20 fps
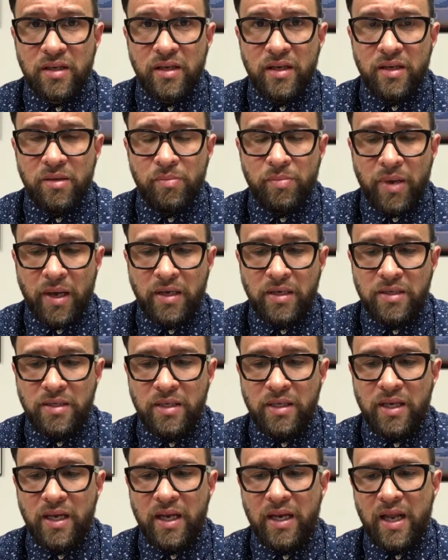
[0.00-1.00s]
and
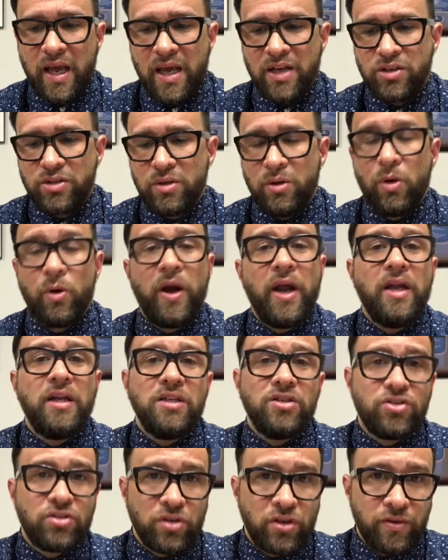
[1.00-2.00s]
painting, and actually, or
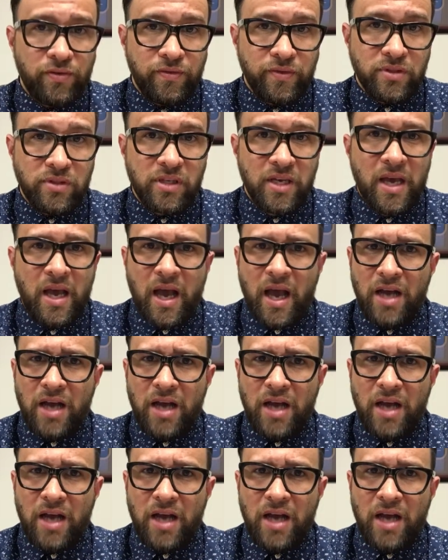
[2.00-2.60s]
any surface.